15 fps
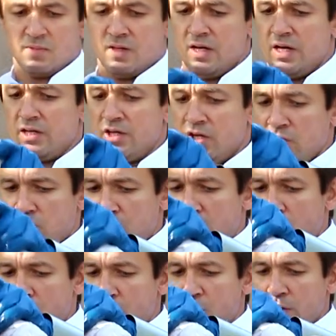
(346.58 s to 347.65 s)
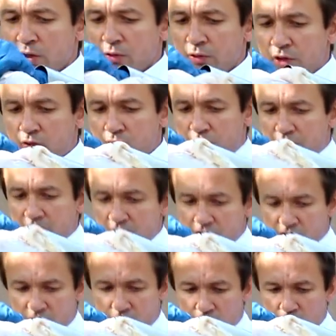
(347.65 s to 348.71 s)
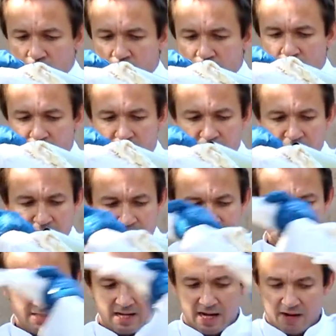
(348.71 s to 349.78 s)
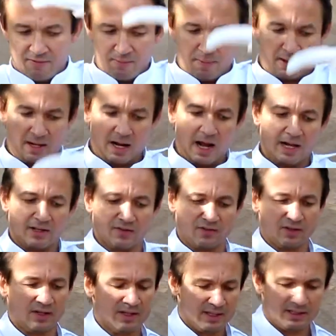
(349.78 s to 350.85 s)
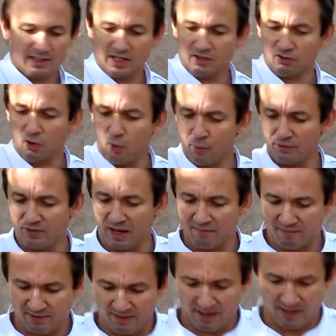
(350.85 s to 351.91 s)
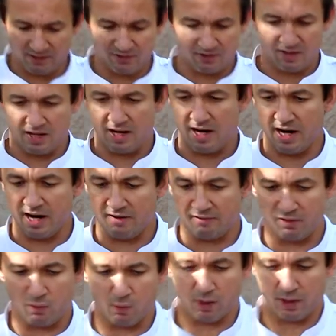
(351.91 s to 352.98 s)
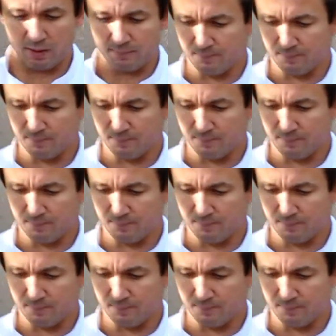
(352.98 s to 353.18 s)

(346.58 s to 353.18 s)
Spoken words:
And this one we're going to do the traditional look that everybody likes, that is always advertised everywhere.